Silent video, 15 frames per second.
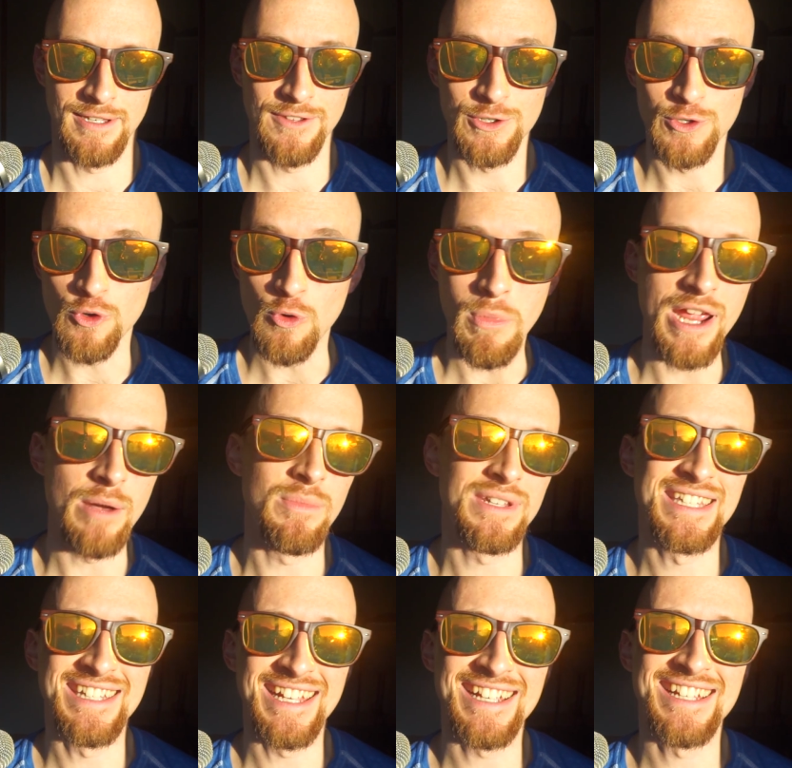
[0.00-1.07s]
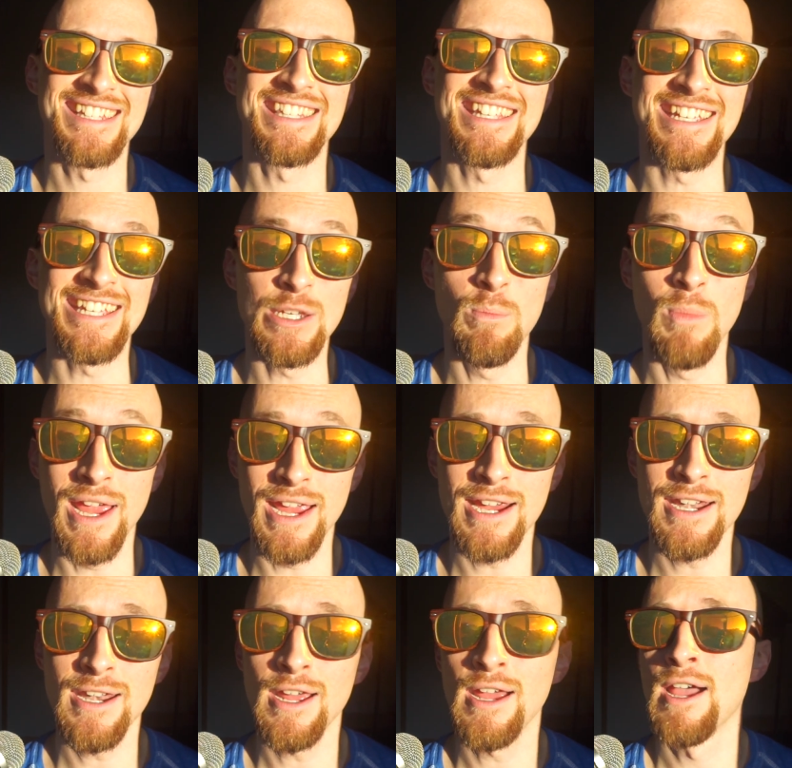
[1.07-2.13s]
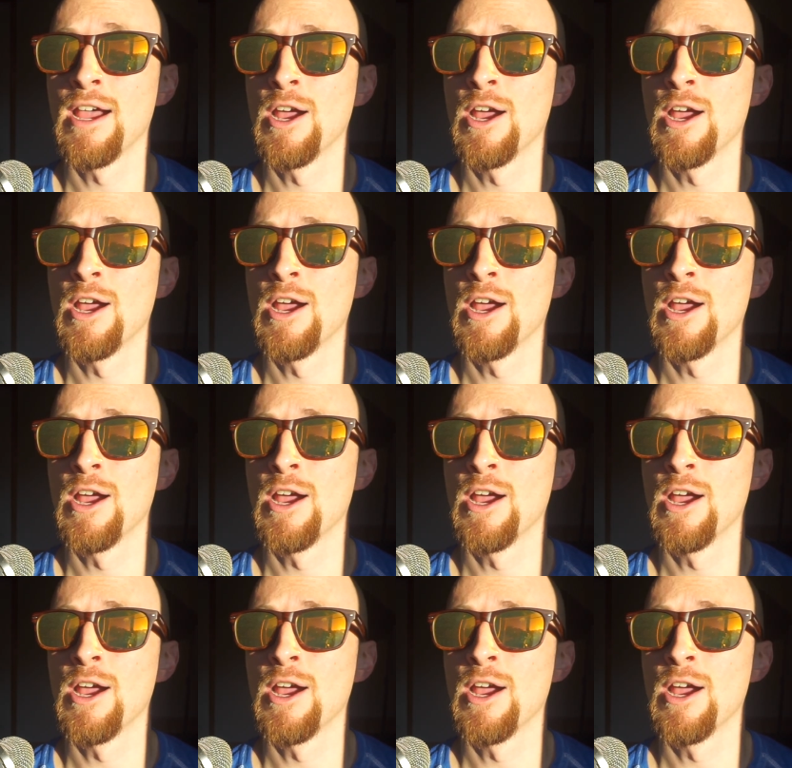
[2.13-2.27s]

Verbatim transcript: And the two main mistakes that he made